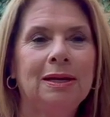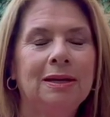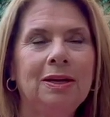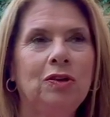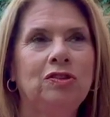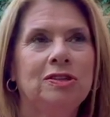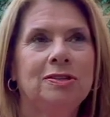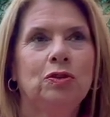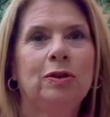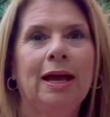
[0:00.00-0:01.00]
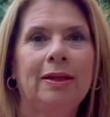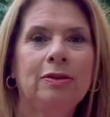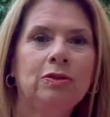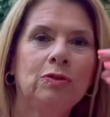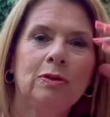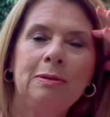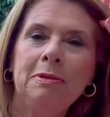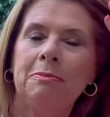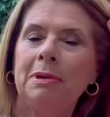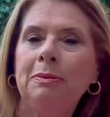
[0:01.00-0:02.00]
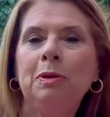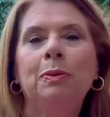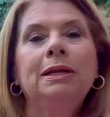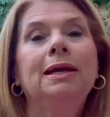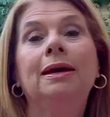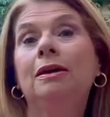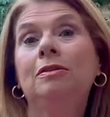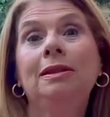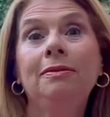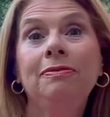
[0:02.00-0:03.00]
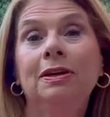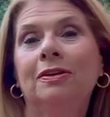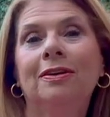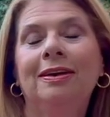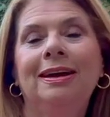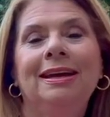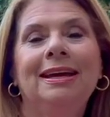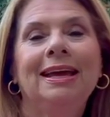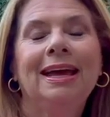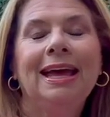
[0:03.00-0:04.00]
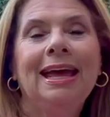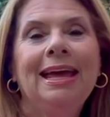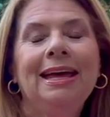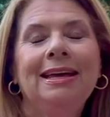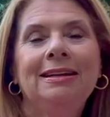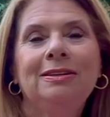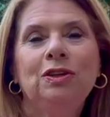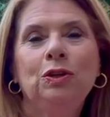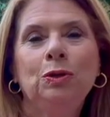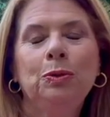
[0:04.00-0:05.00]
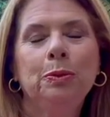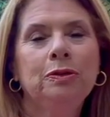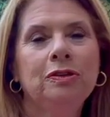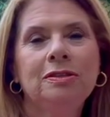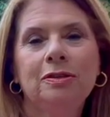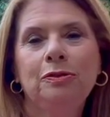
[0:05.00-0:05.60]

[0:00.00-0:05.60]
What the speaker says: you know, just sort of have this dream that maybe one day I could live here. And you were just so